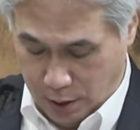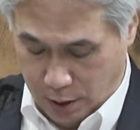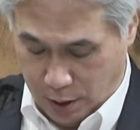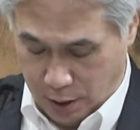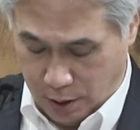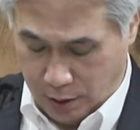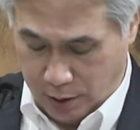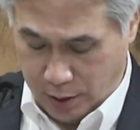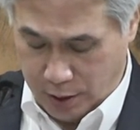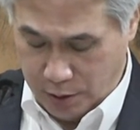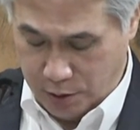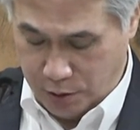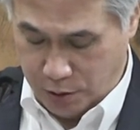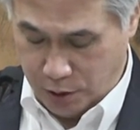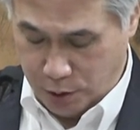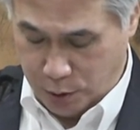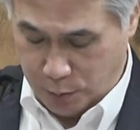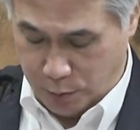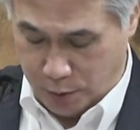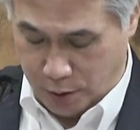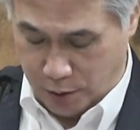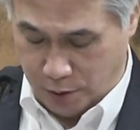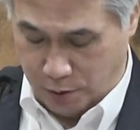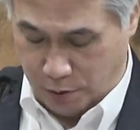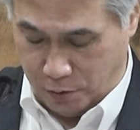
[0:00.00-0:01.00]
Against this
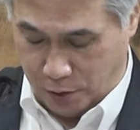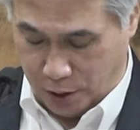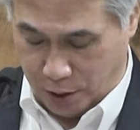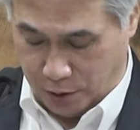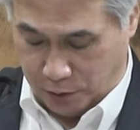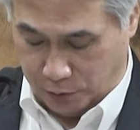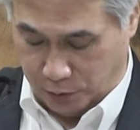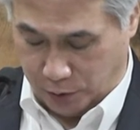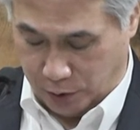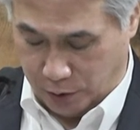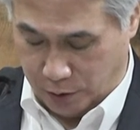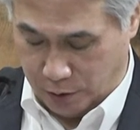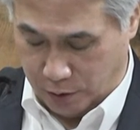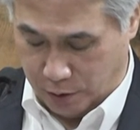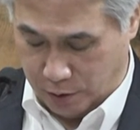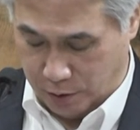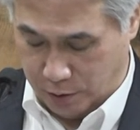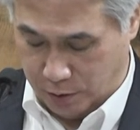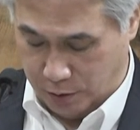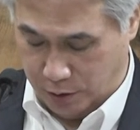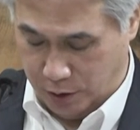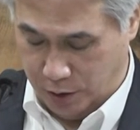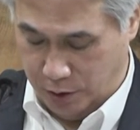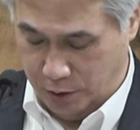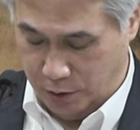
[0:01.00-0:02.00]
background,
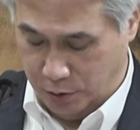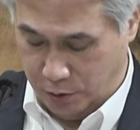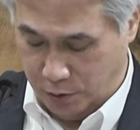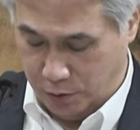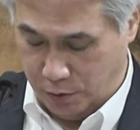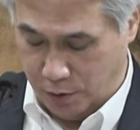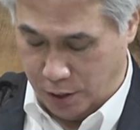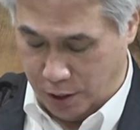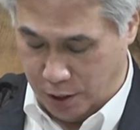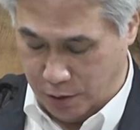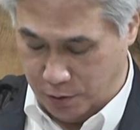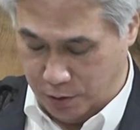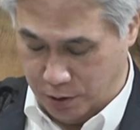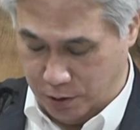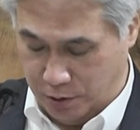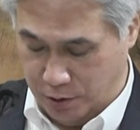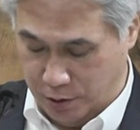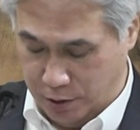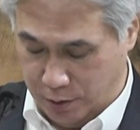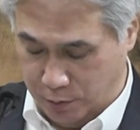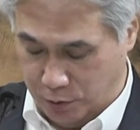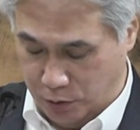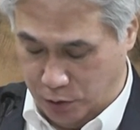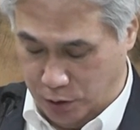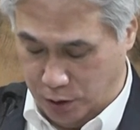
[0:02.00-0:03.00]
in
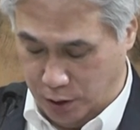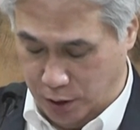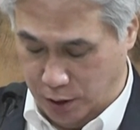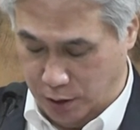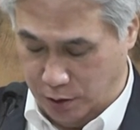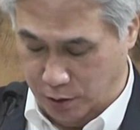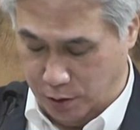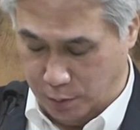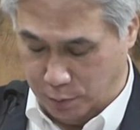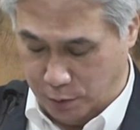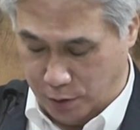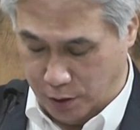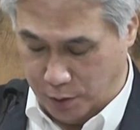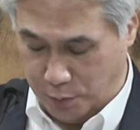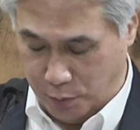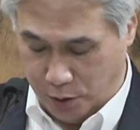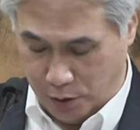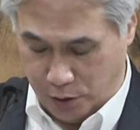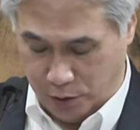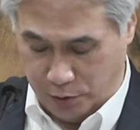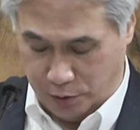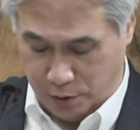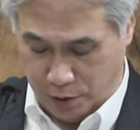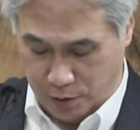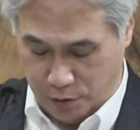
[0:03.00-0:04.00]
2017, the Prime
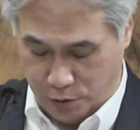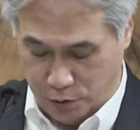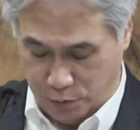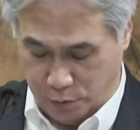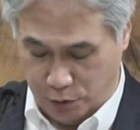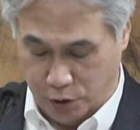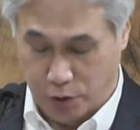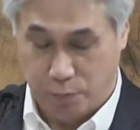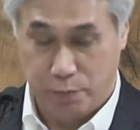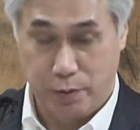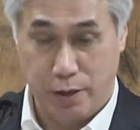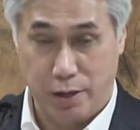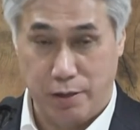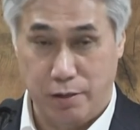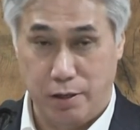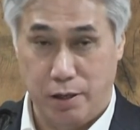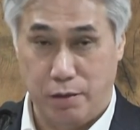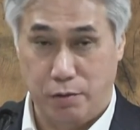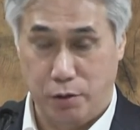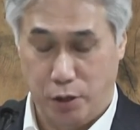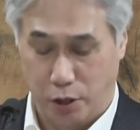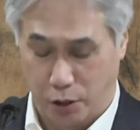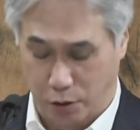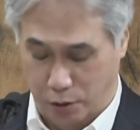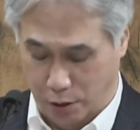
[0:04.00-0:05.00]
Ministers of Japan
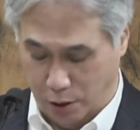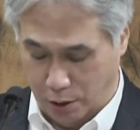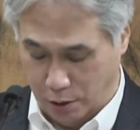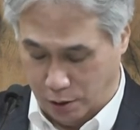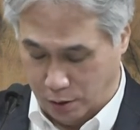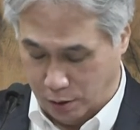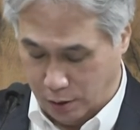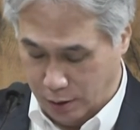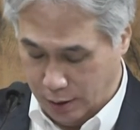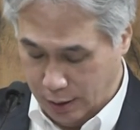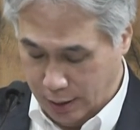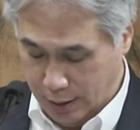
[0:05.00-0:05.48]
and India